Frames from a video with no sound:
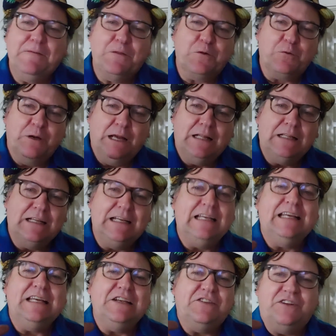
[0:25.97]
The
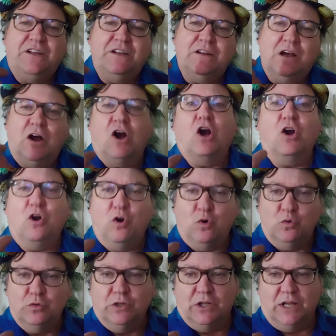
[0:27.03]
reality is in our
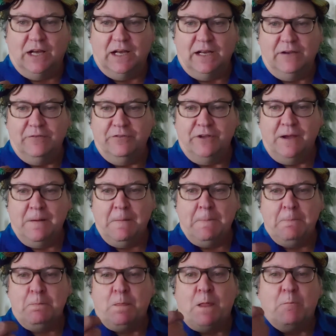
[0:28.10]
own lives.
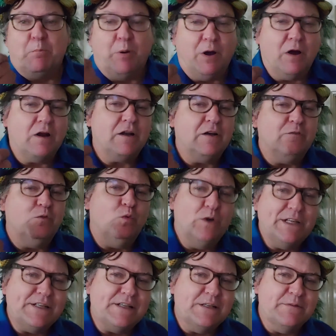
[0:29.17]
Part of
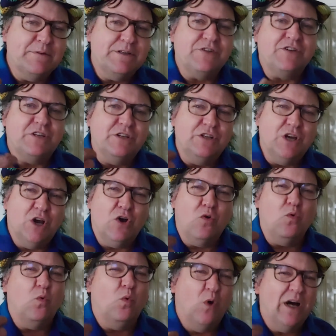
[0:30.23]
wisdom is to know
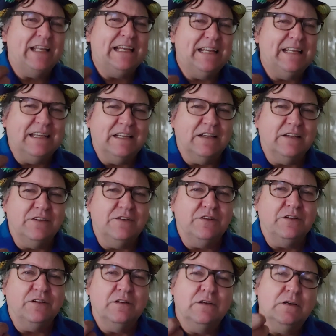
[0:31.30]
what it
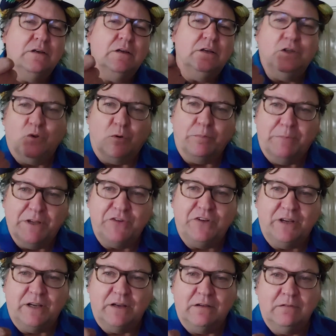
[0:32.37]
is you're
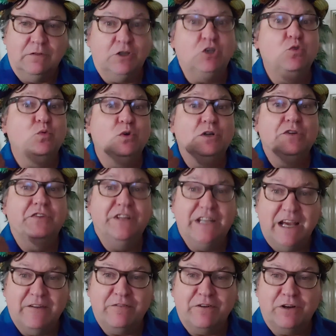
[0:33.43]
missing. You will
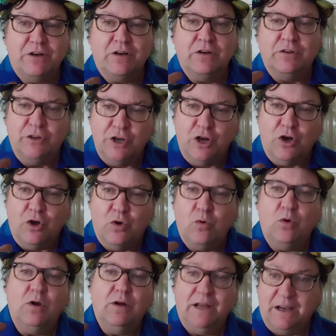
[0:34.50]
never
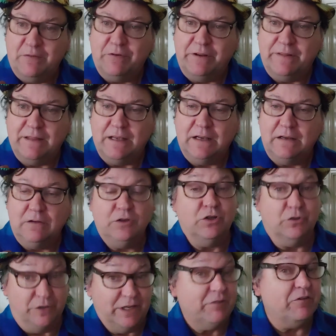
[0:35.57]
know everything.
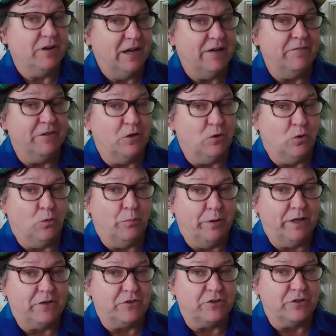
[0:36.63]
You'll never have the whole
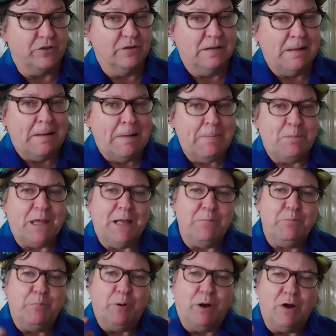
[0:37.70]
picture.
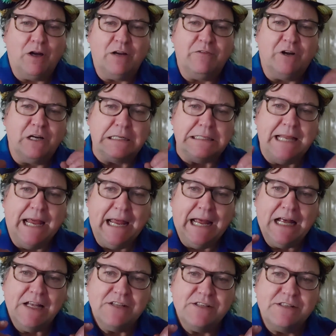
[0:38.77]
And part of our
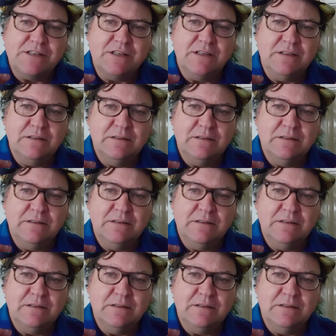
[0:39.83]
task